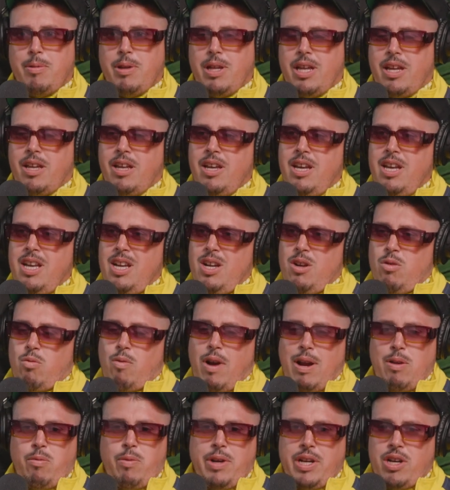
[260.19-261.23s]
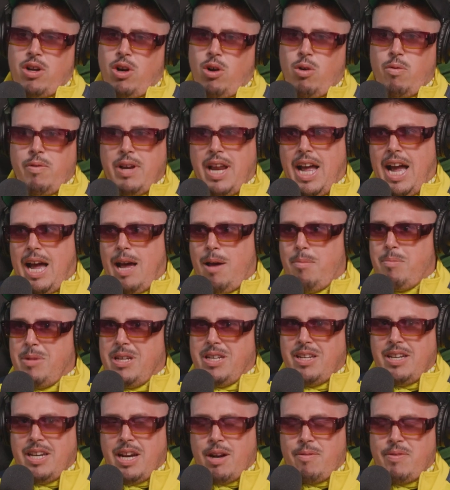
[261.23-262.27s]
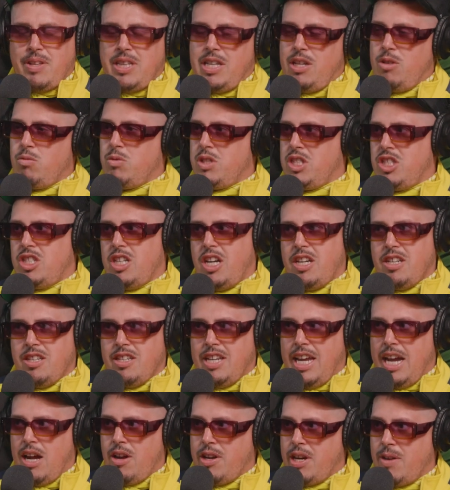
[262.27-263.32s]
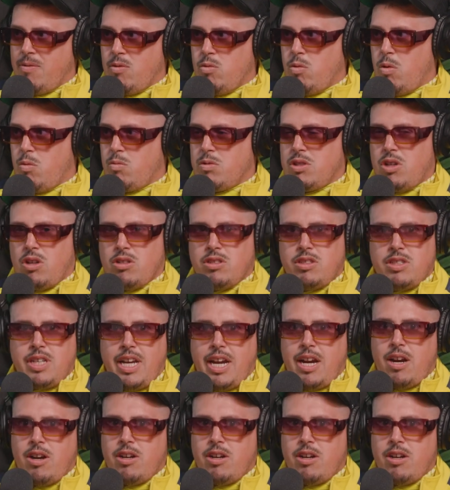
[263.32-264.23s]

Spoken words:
But like right when COVID happened and everything was shutting down, everyone was all scared.